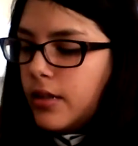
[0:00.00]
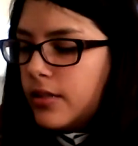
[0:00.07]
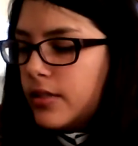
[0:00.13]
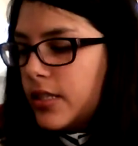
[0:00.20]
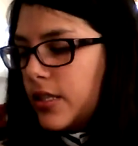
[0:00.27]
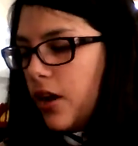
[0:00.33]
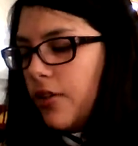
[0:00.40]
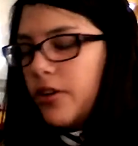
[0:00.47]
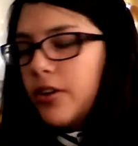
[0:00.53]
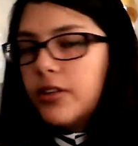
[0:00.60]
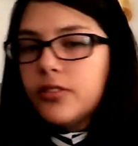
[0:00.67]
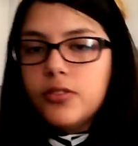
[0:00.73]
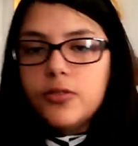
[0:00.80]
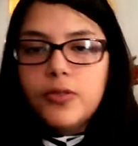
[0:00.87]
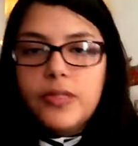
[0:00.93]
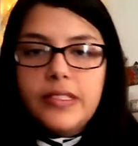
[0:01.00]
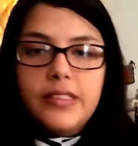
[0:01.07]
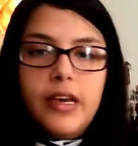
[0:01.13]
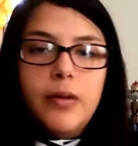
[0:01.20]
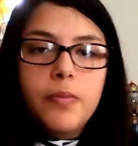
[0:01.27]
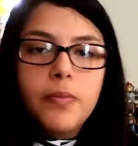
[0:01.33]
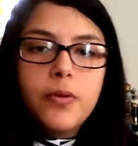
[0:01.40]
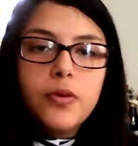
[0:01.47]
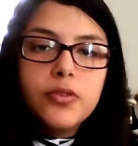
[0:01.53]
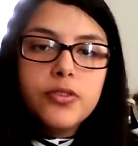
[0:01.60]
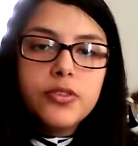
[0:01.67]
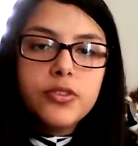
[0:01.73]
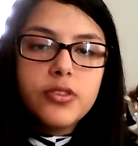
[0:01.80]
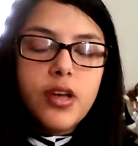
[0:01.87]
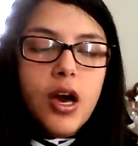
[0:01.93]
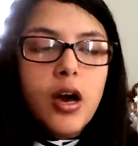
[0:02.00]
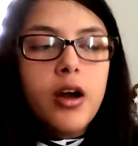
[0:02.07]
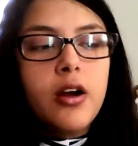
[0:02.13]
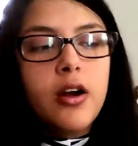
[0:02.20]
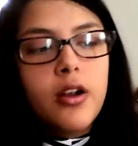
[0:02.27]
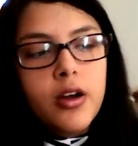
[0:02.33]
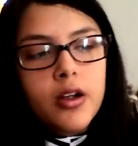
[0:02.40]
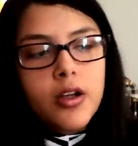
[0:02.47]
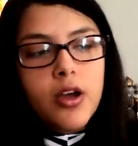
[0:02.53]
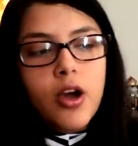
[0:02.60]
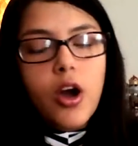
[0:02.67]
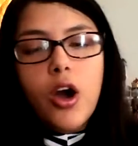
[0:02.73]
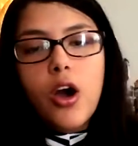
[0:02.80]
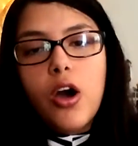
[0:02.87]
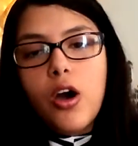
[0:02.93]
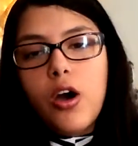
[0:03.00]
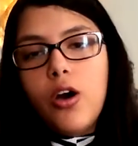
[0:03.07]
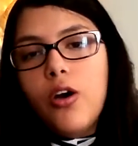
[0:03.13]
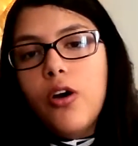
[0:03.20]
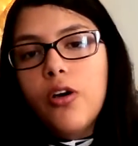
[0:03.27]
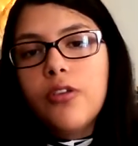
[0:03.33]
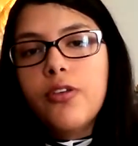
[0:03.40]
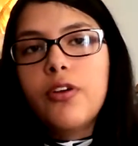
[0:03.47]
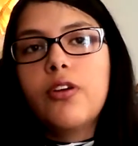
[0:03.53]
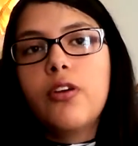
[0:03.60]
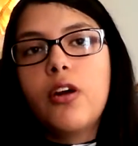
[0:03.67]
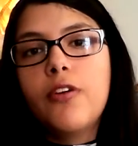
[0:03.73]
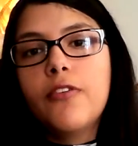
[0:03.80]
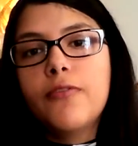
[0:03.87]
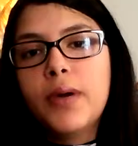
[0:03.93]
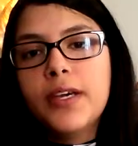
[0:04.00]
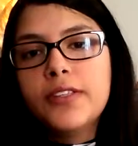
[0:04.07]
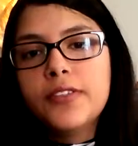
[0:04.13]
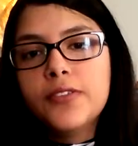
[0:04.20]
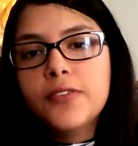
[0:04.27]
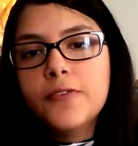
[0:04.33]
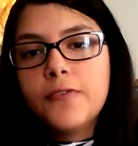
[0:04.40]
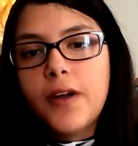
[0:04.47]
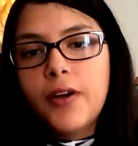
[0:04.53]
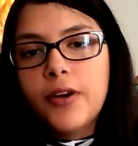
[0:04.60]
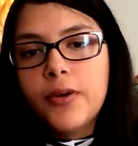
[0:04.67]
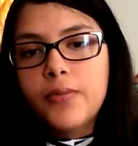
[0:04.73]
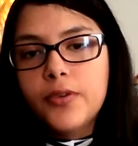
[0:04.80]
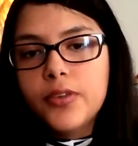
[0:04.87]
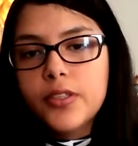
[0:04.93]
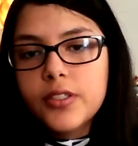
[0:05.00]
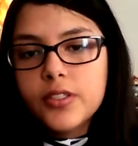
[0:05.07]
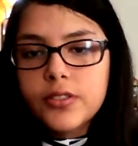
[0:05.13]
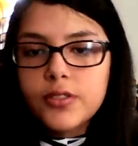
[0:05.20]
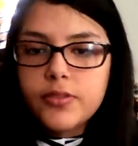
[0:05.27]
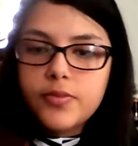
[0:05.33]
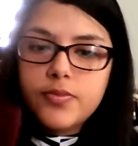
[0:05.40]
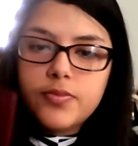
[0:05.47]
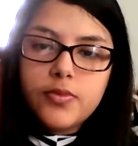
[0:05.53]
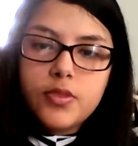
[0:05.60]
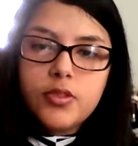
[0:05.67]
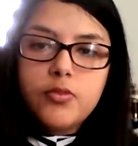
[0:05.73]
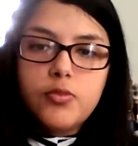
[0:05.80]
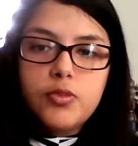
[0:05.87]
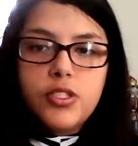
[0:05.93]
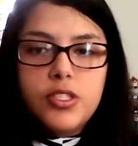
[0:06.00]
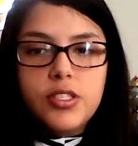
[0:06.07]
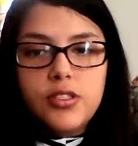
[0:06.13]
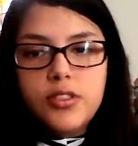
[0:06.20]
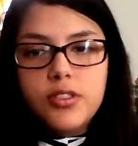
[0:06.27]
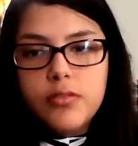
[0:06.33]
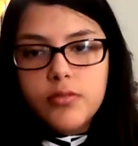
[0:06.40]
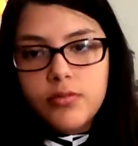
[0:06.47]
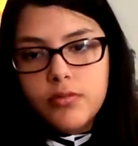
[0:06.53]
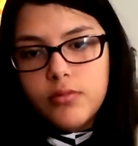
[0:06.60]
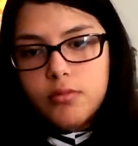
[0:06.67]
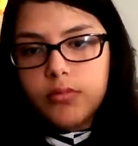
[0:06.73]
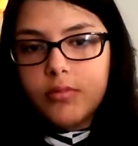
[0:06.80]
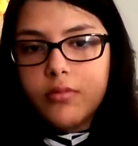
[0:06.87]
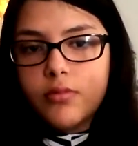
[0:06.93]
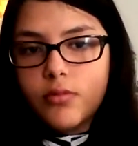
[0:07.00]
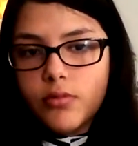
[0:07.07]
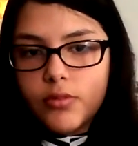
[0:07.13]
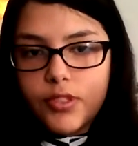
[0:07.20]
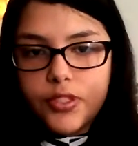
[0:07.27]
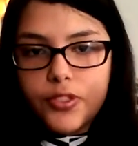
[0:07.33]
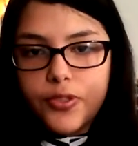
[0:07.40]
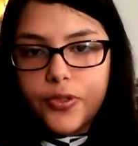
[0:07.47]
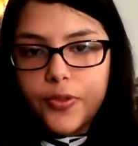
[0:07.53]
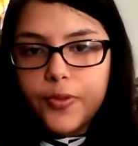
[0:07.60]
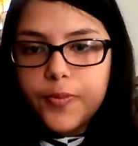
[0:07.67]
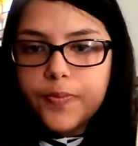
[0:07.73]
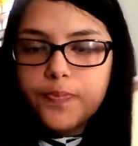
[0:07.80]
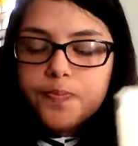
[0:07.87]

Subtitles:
The other two examples are other of my two favorite books, which is these two.